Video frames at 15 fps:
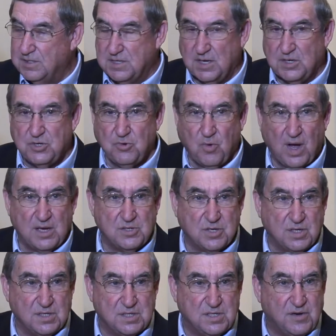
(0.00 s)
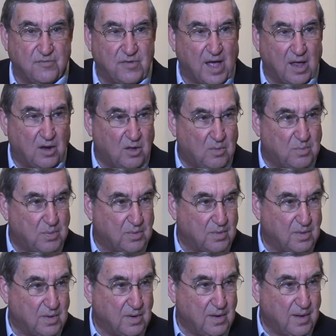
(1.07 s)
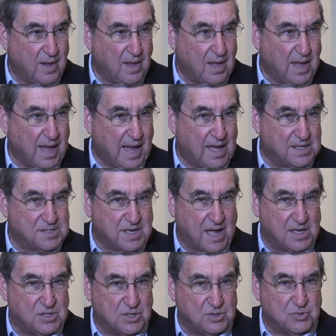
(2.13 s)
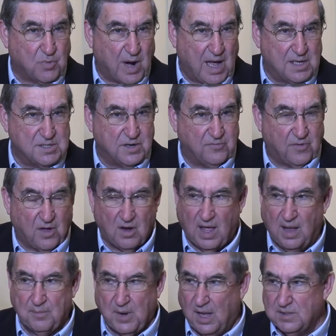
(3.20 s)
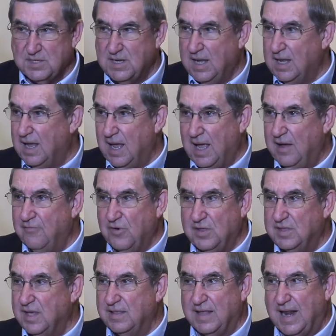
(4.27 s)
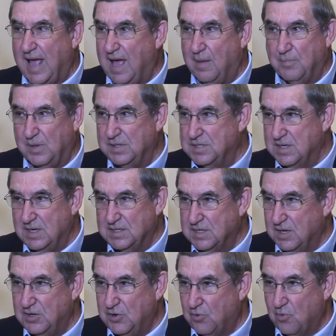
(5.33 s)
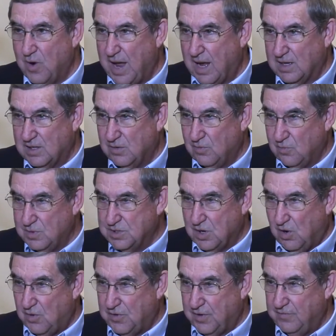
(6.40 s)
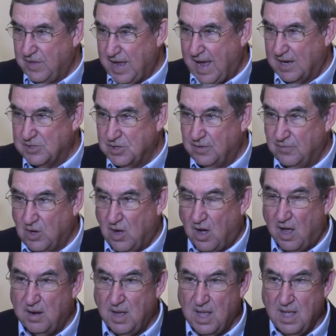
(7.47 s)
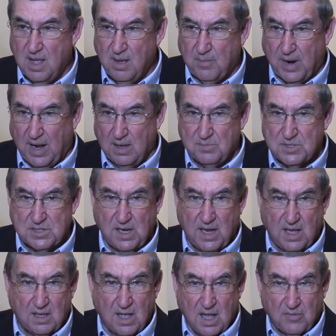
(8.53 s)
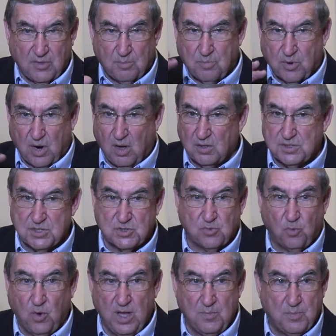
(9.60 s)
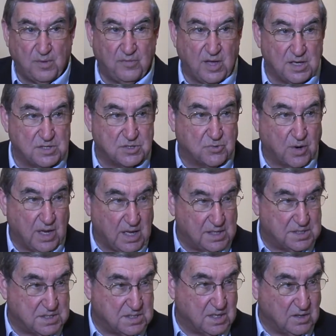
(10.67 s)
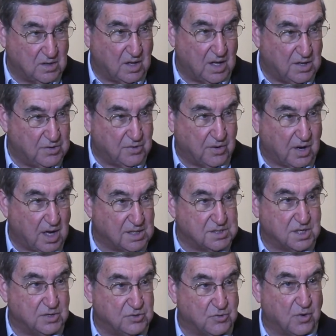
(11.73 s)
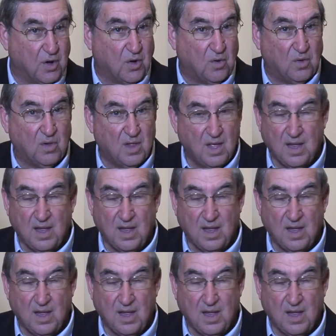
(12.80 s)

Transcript: situations develop, as nations rise and fall. I'm not saying everything that happens is a direct result of the action of God, but I'm saying the broad sweep of history is still under God's control,